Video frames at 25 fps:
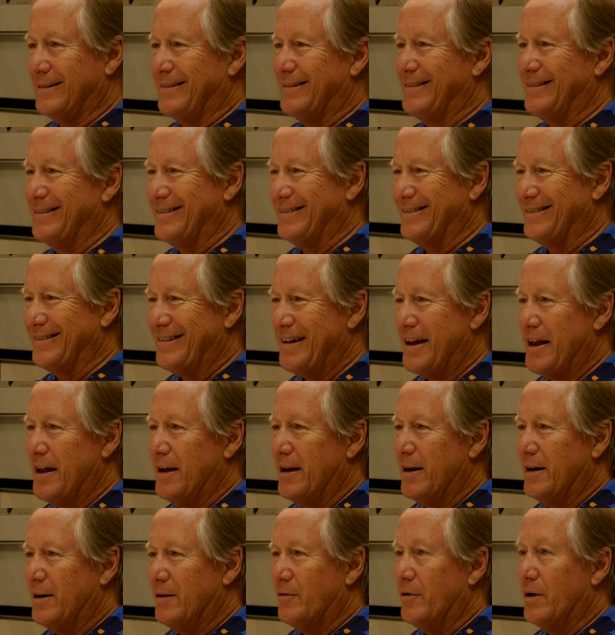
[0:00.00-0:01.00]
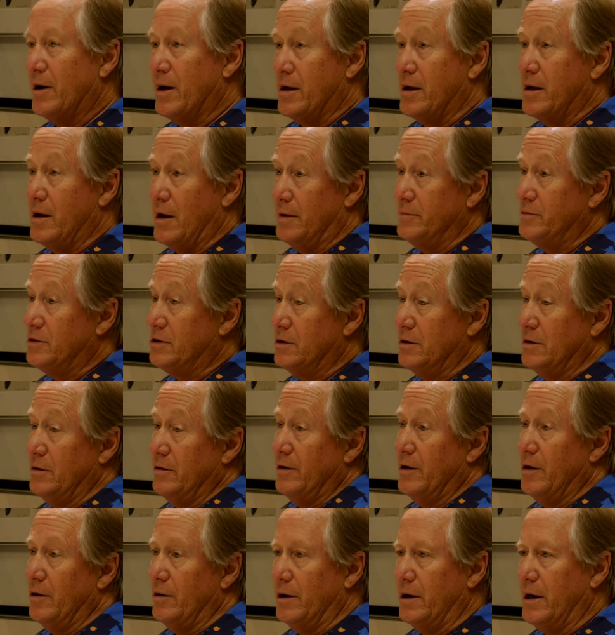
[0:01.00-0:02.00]
It's funny how well, that happens. I'm sure you
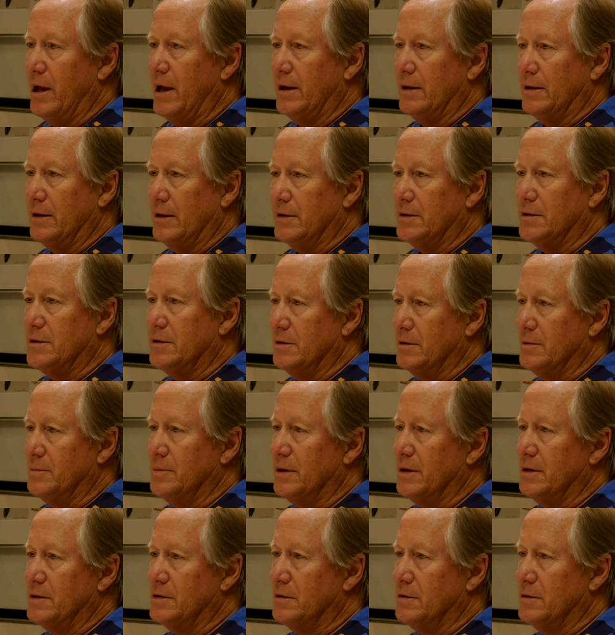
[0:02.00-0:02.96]
know innately too, because